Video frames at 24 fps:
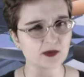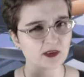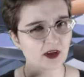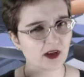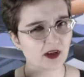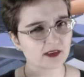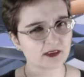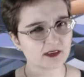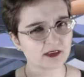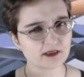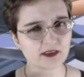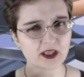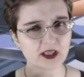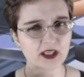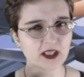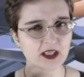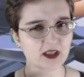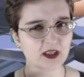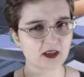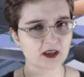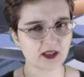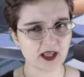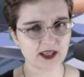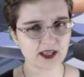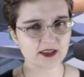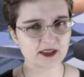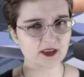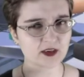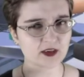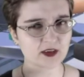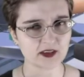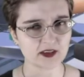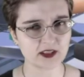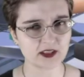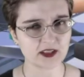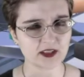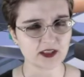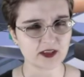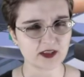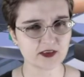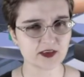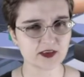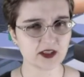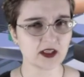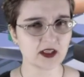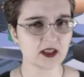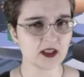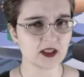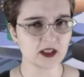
not very connected to Lilith.